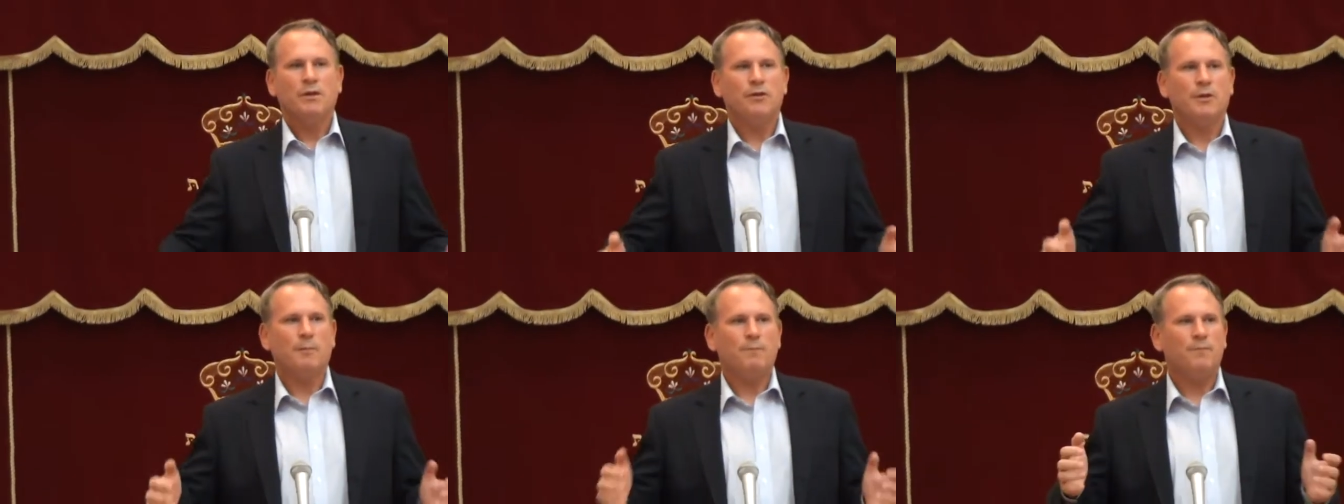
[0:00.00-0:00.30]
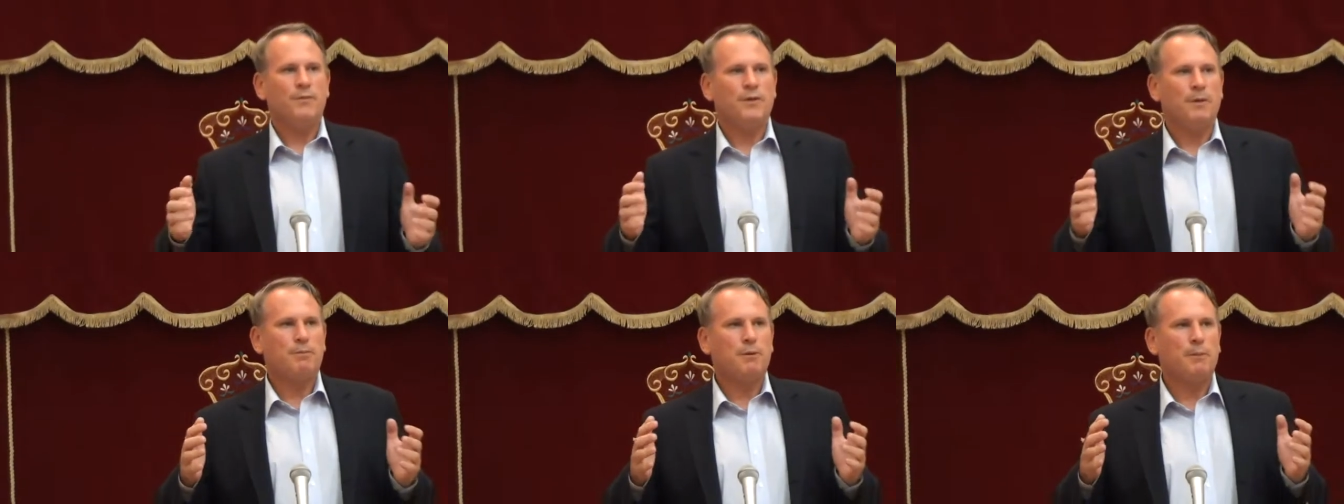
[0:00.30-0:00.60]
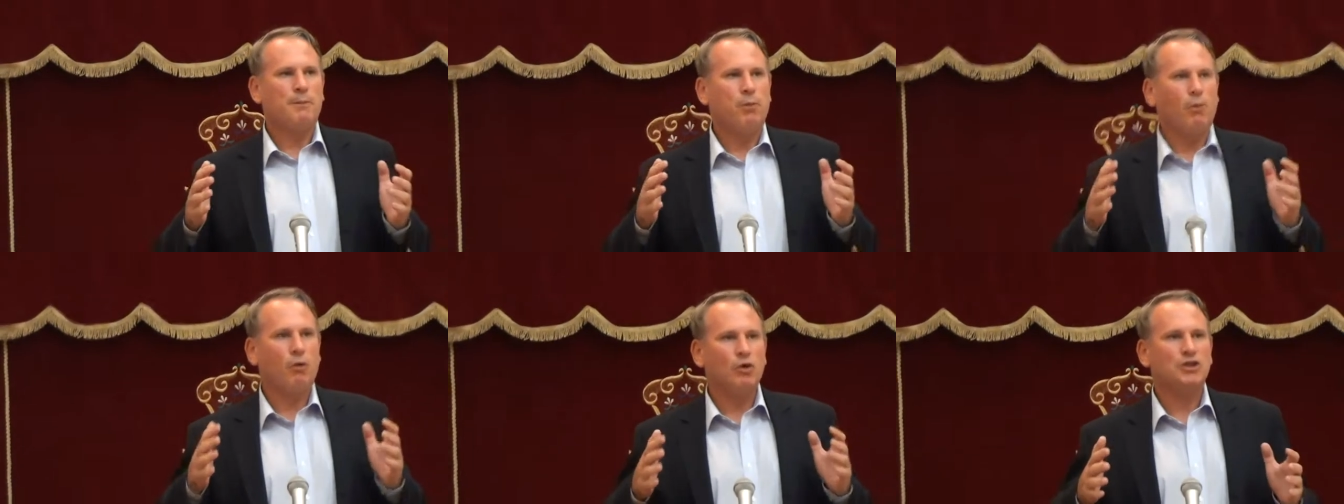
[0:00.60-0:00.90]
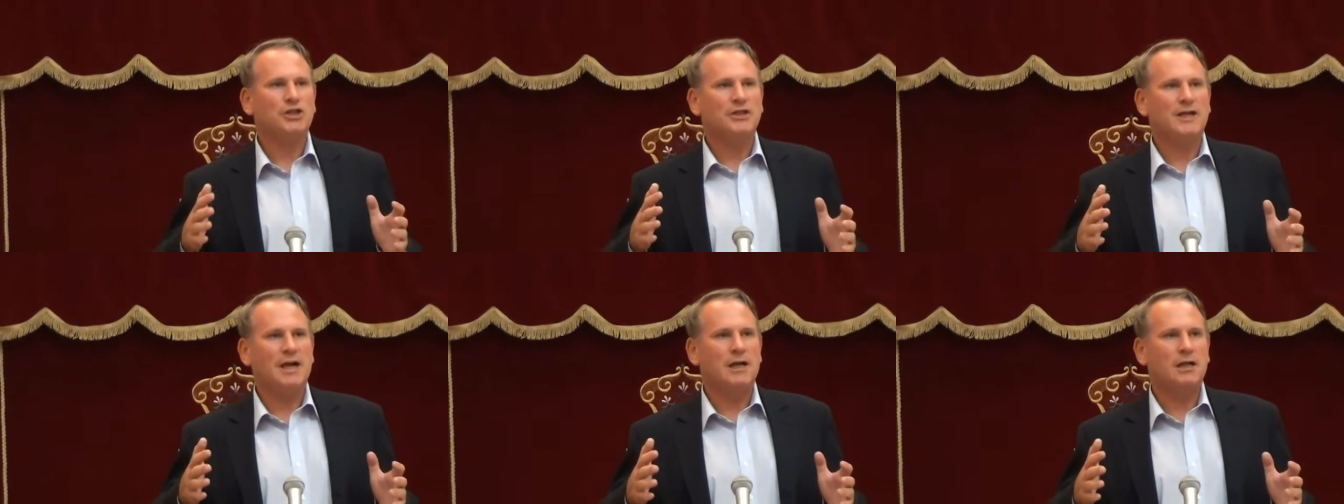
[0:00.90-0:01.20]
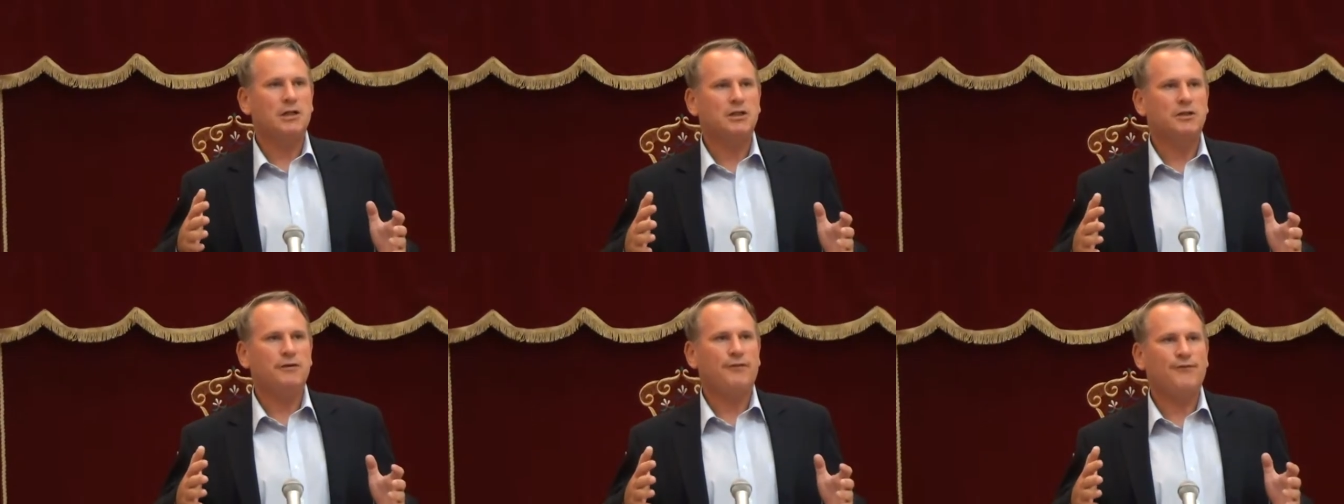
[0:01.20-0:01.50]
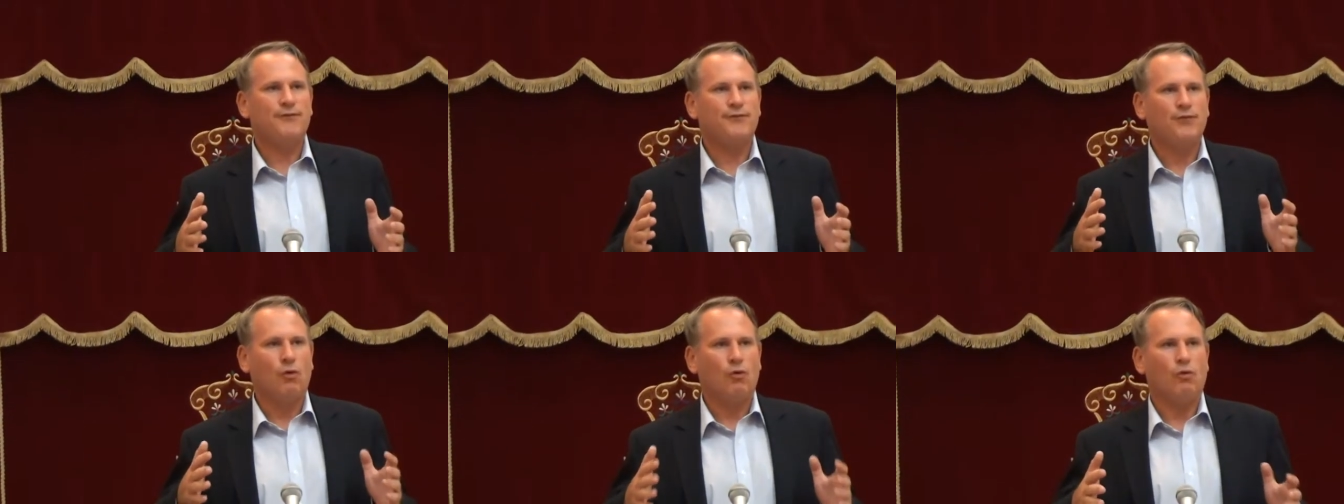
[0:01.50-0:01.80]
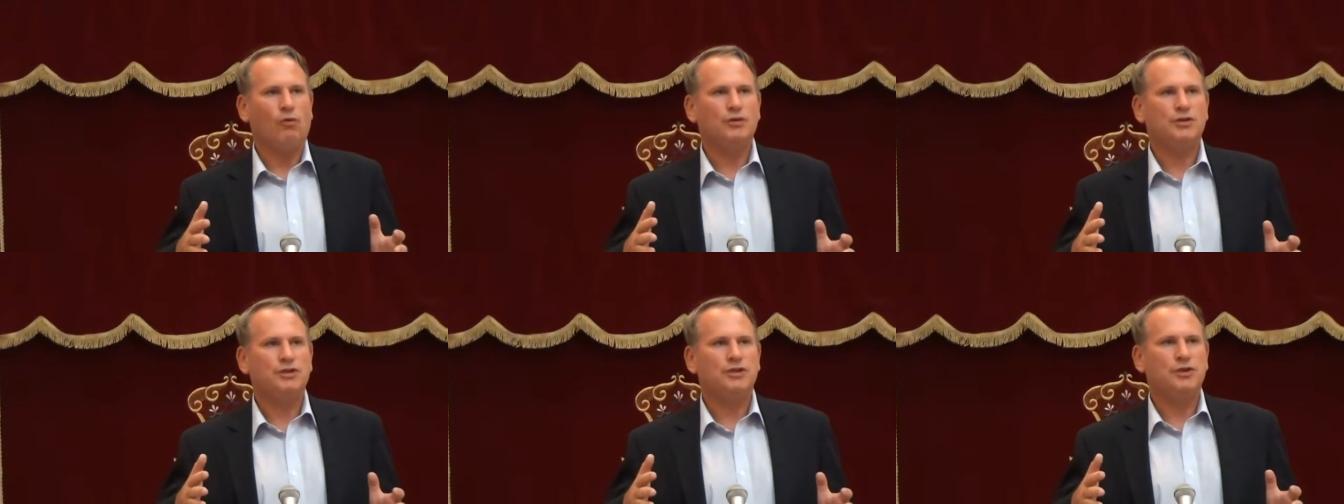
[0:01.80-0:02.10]
the proportionality of
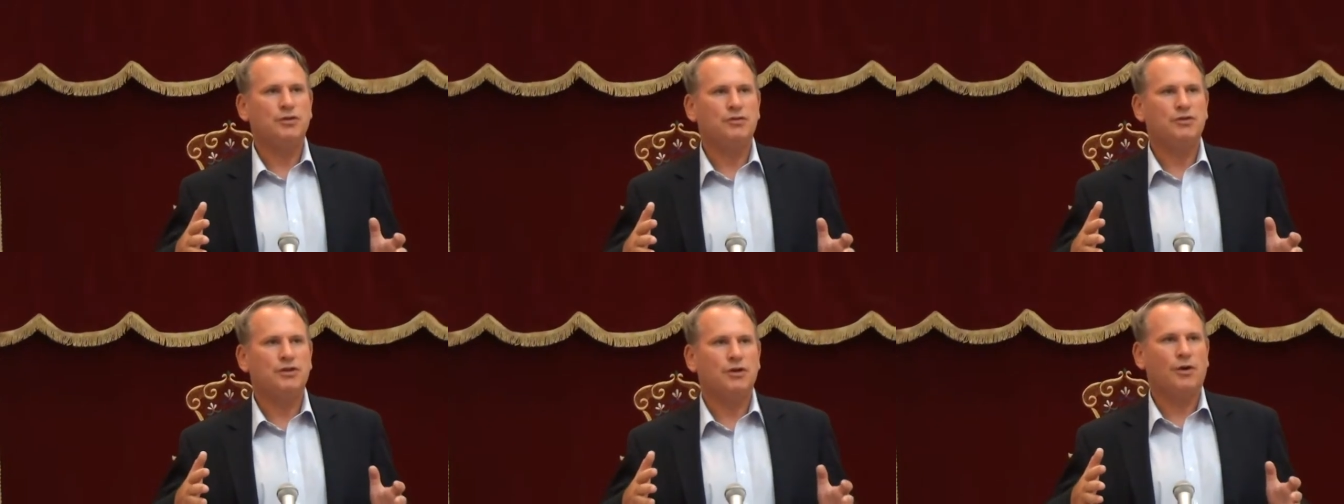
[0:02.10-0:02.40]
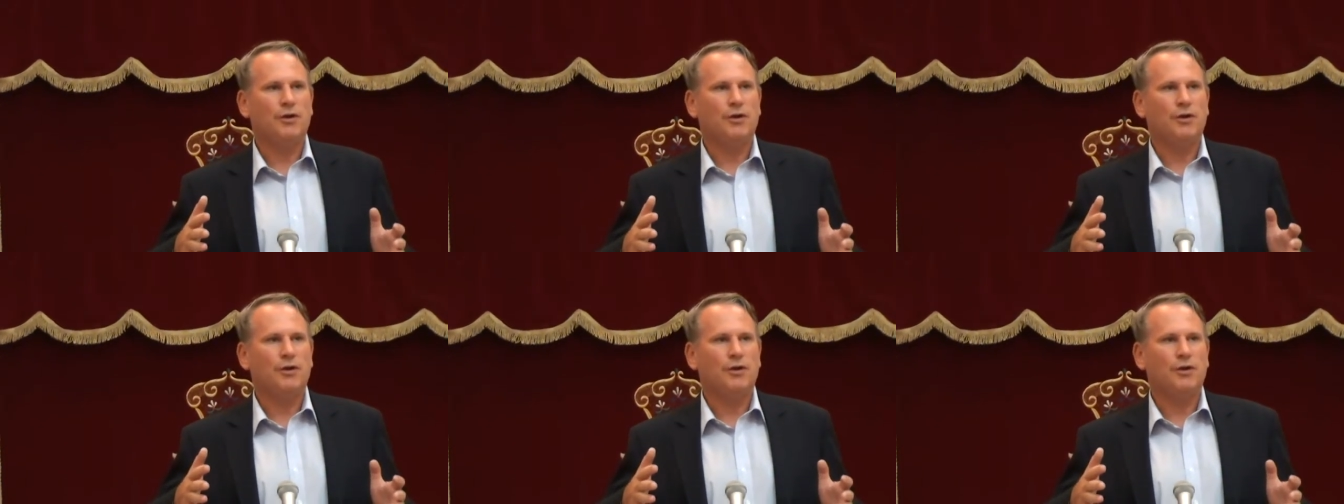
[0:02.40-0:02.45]
force used